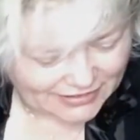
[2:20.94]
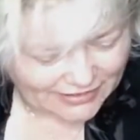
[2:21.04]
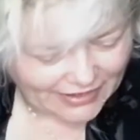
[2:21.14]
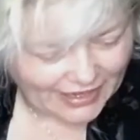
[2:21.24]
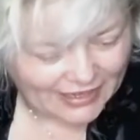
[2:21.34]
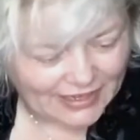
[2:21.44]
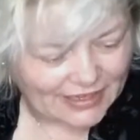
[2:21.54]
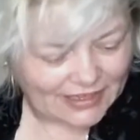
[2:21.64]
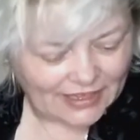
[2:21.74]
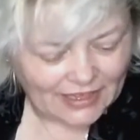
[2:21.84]
Okay.
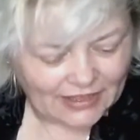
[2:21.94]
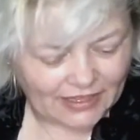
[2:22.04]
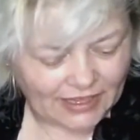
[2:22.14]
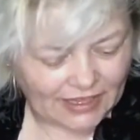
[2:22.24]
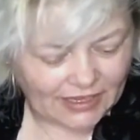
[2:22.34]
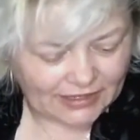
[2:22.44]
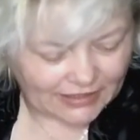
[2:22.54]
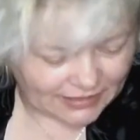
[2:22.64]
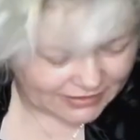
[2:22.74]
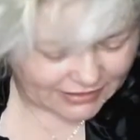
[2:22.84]
Then
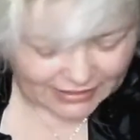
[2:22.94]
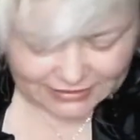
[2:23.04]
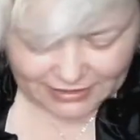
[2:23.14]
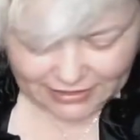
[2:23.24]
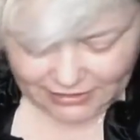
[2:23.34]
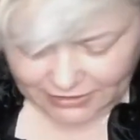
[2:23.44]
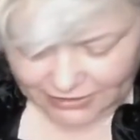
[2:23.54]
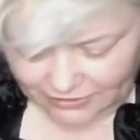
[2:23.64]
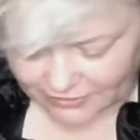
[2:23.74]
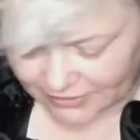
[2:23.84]
the next thing in
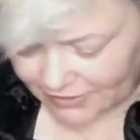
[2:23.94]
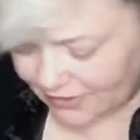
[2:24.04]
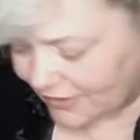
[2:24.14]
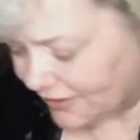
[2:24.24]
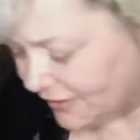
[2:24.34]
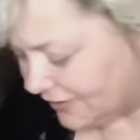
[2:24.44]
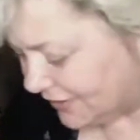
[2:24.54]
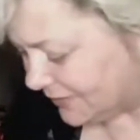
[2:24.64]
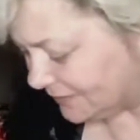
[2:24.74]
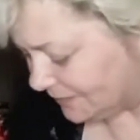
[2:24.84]
here
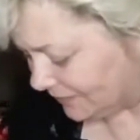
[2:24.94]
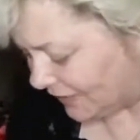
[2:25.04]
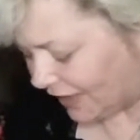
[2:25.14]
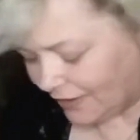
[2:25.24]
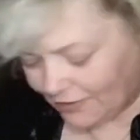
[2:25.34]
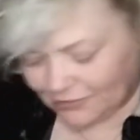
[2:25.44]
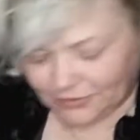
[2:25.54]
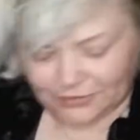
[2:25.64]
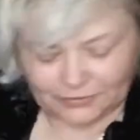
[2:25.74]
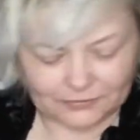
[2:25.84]
is, hang on,
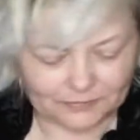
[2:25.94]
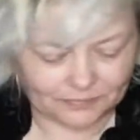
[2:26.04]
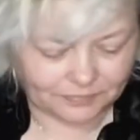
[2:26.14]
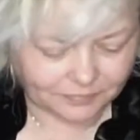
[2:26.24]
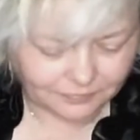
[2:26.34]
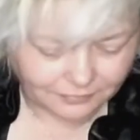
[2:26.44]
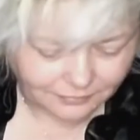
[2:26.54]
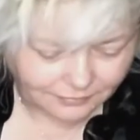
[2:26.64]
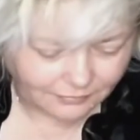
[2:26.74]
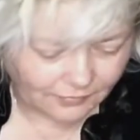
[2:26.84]
Moon.
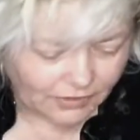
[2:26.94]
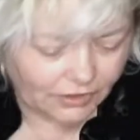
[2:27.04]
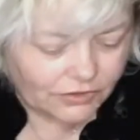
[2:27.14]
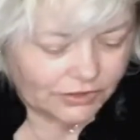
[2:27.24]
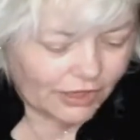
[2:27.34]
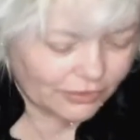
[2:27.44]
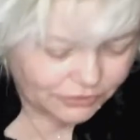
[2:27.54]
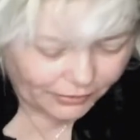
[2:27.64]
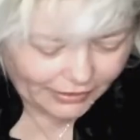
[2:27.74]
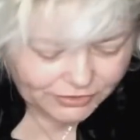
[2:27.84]
Here's another
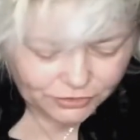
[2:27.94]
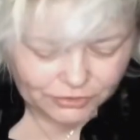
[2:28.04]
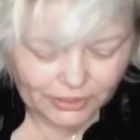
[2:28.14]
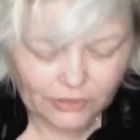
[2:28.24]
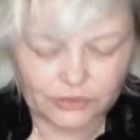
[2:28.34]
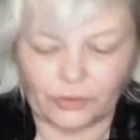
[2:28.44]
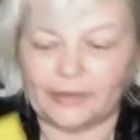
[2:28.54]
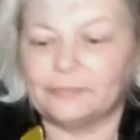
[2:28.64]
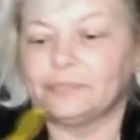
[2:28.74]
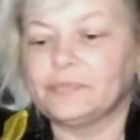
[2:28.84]
toy. Let's do this other toy.
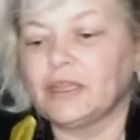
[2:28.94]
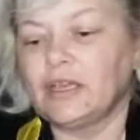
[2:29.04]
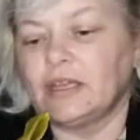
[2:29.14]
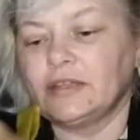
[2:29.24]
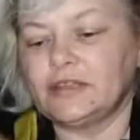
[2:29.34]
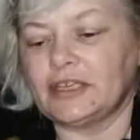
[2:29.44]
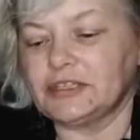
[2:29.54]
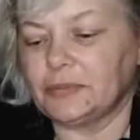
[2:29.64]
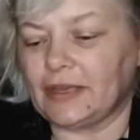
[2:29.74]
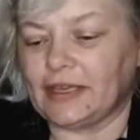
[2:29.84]
This
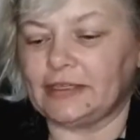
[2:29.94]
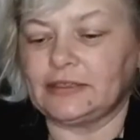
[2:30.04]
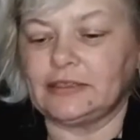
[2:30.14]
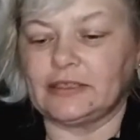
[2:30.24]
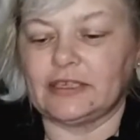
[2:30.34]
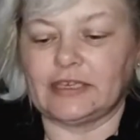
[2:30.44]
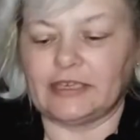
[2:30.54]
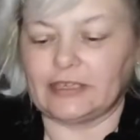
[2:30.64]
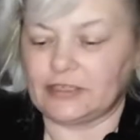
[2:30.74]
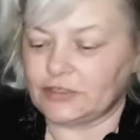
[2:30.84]
one
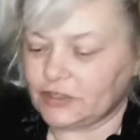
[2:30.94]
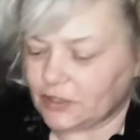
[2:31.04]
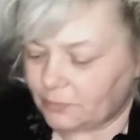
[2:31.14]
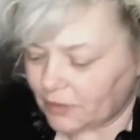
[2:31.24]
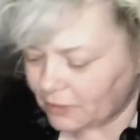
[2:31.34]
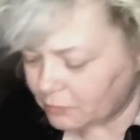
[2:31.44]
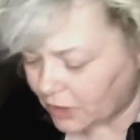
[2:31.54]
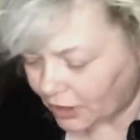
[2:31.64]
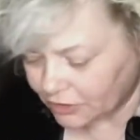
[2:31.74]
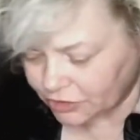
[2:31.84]
is just a big
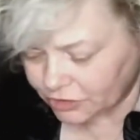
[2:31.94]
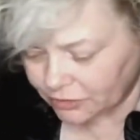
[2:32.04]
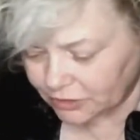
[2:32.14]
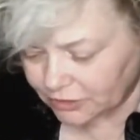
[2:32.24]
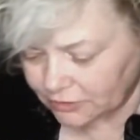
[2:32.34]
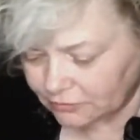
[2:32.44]
block chewer.